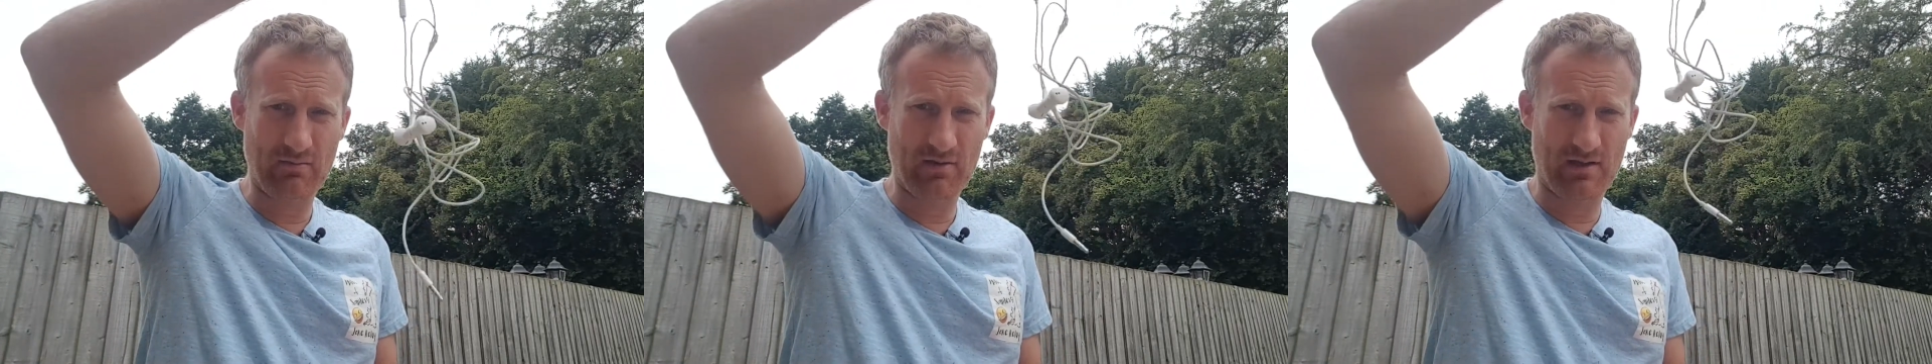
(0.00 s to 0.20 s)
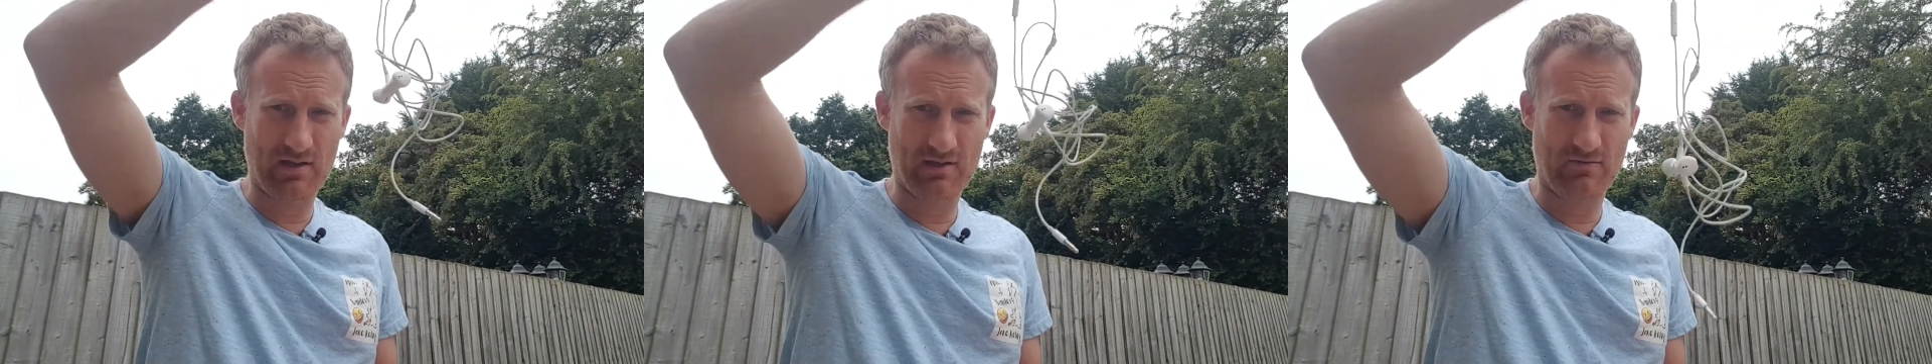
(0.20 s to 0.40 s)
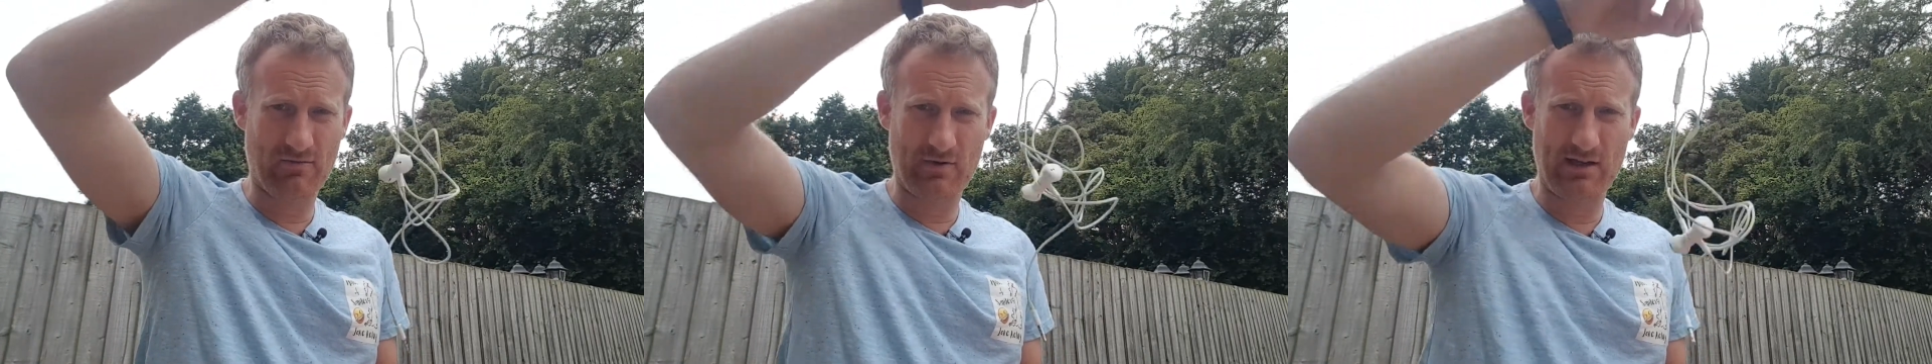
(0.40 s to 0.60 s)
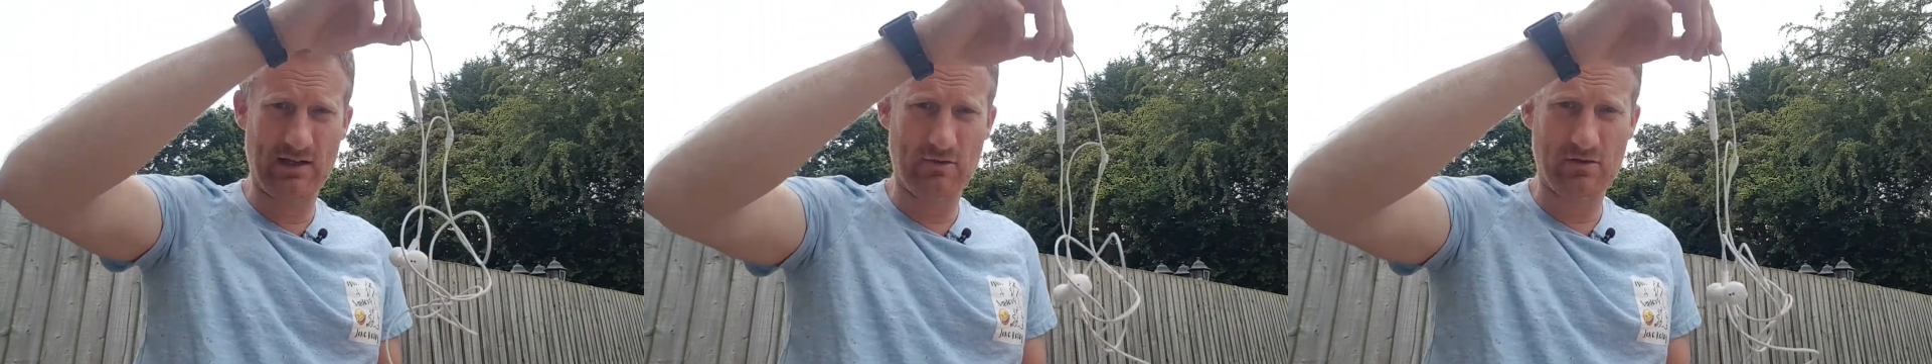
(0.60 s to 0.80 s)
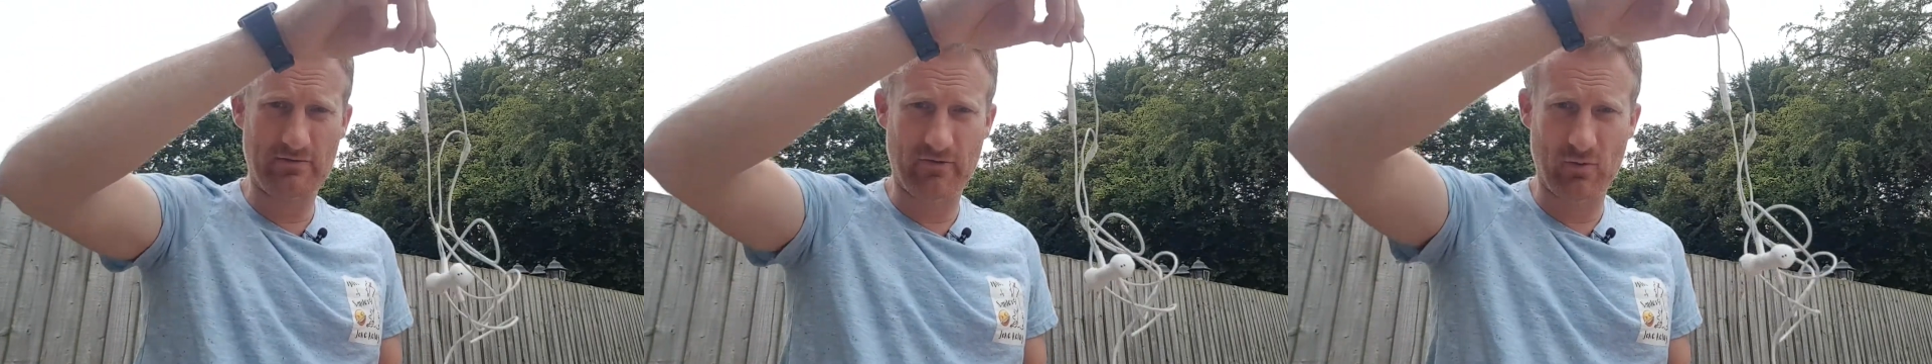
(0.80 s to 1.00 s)
but these are really
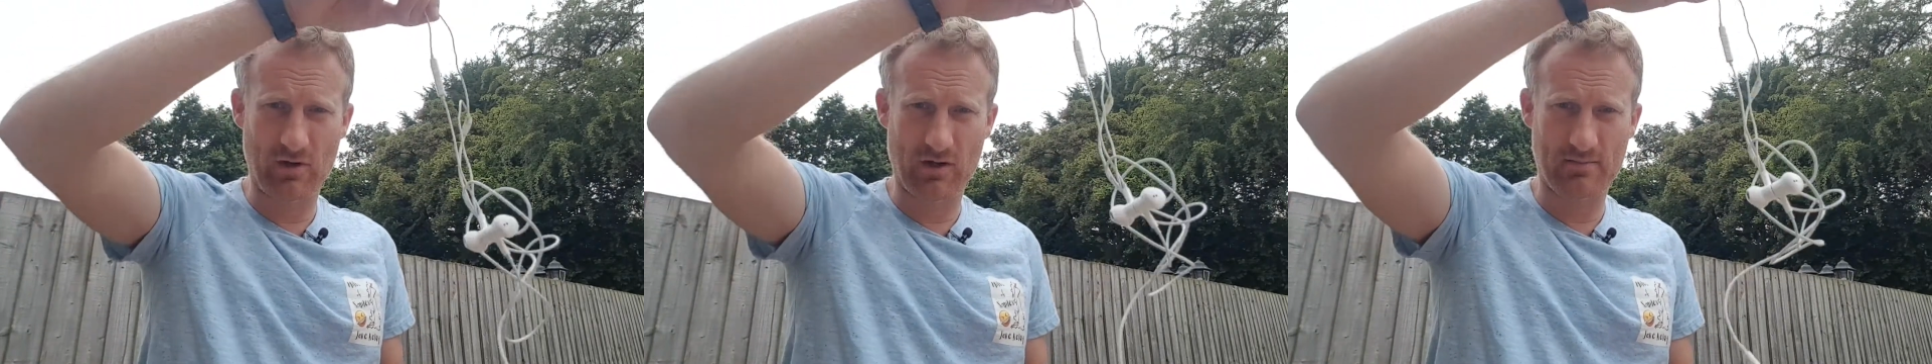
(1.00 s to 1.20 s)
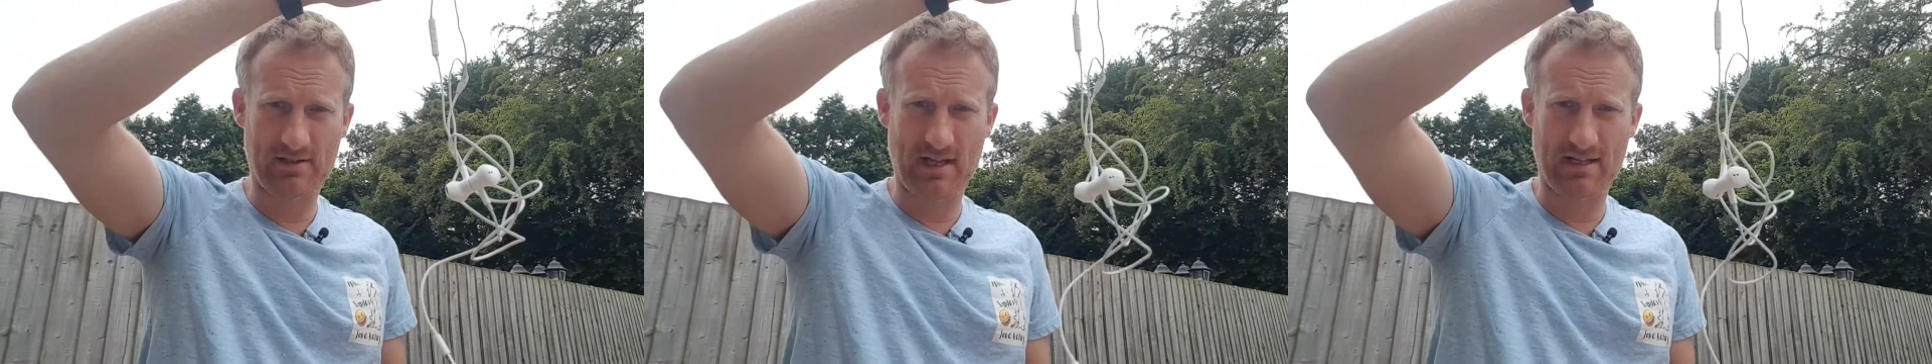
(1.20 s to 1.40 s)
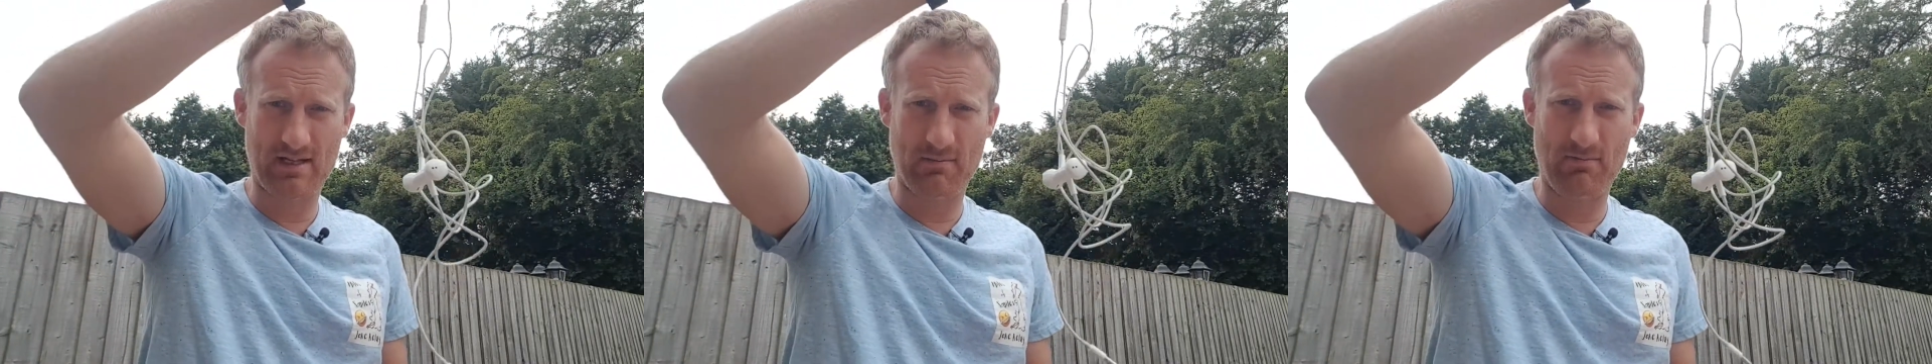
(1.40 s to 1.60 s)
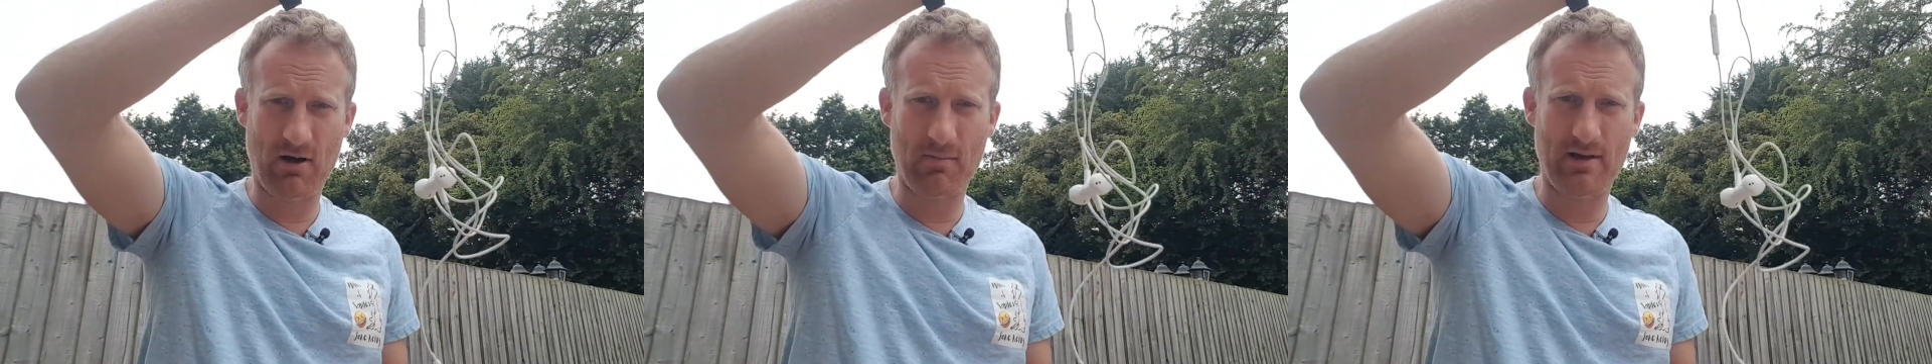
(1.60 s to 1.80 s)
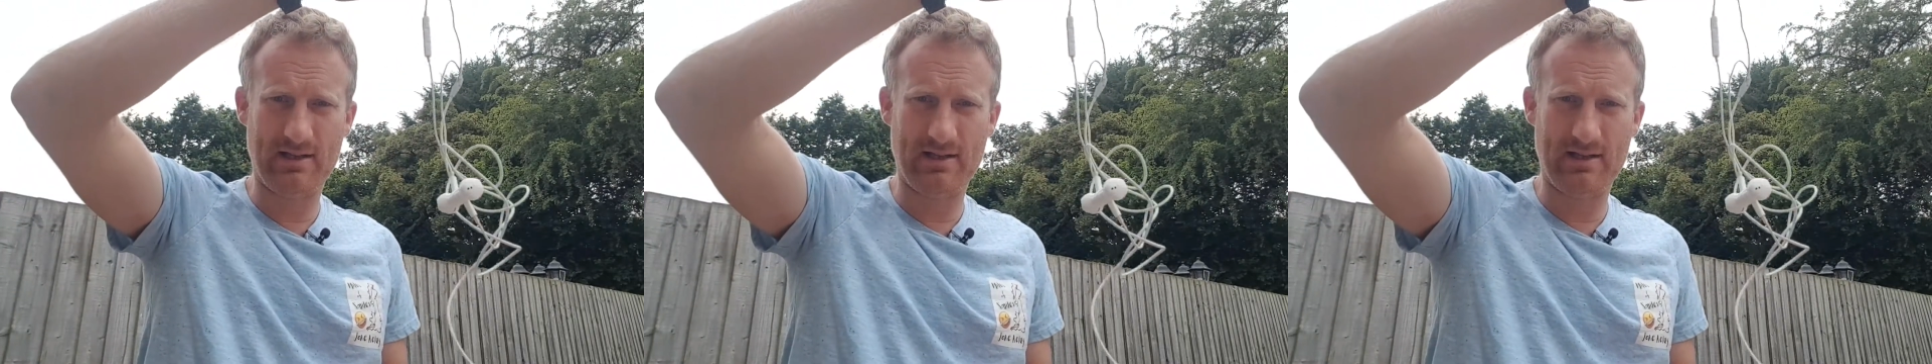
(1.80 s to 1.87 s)
useful when I'm sat in a pub